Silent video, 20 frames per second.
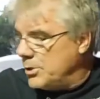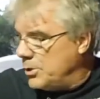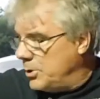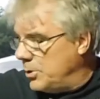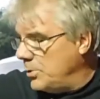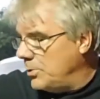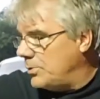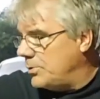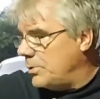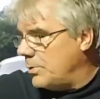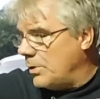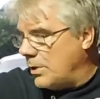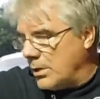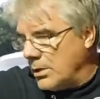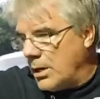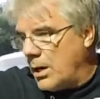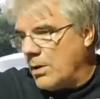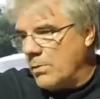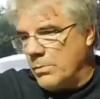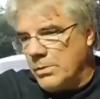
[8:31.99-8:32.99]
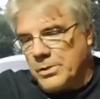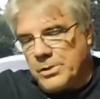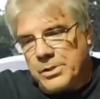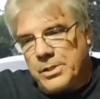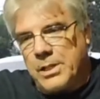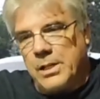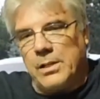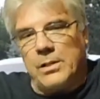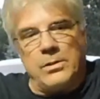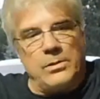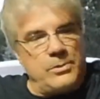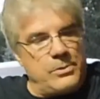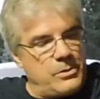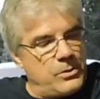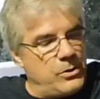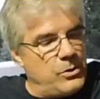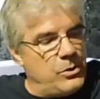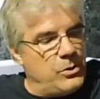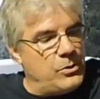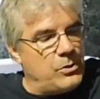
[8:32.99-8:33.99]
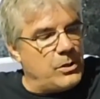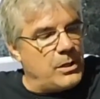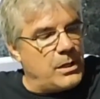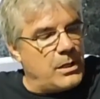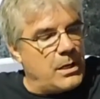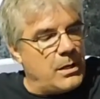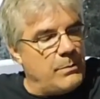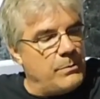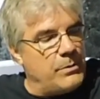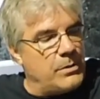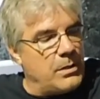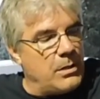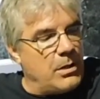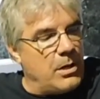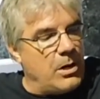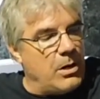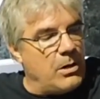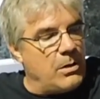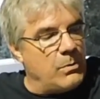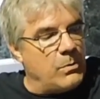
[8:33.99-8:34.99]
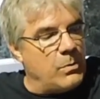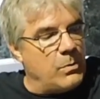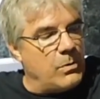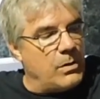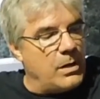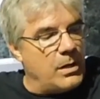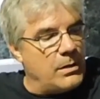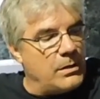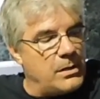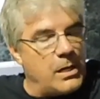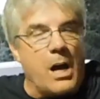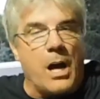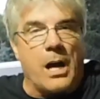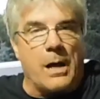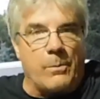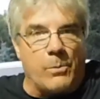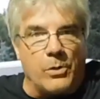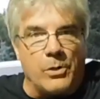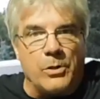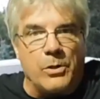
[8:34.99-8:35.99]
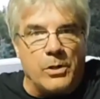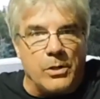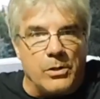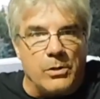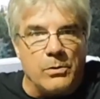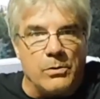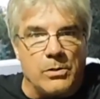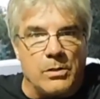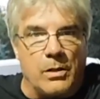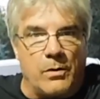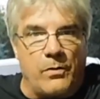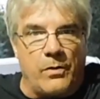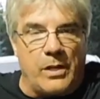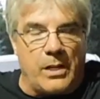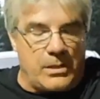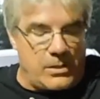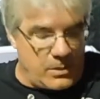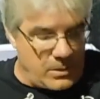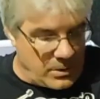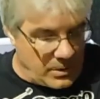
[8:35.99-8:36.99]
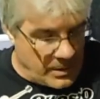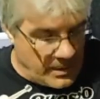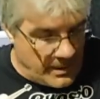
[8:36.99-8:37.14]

use, along with skills, usually comes a long time where you can do stuff faster.